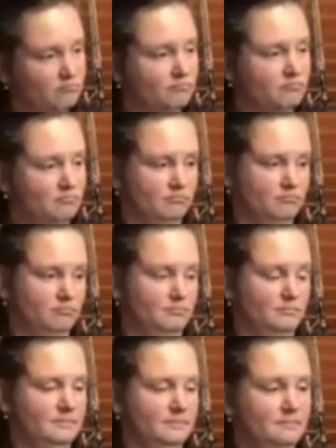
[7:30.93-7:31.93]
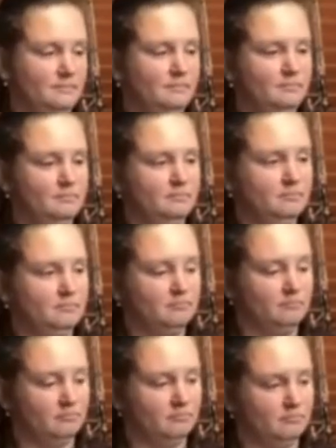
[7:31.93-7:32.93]

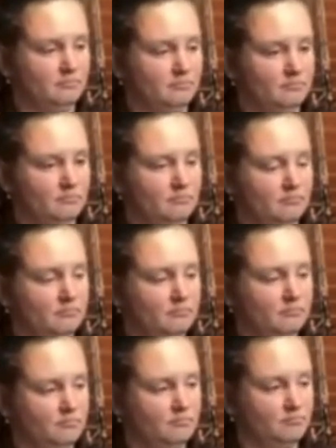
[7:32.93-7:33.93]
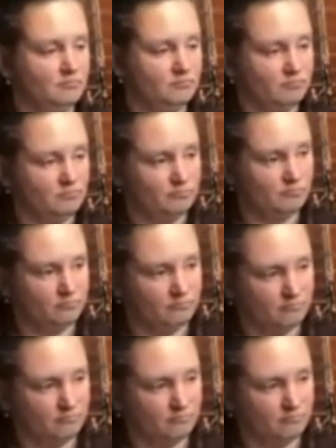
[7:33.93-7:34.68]
(silent)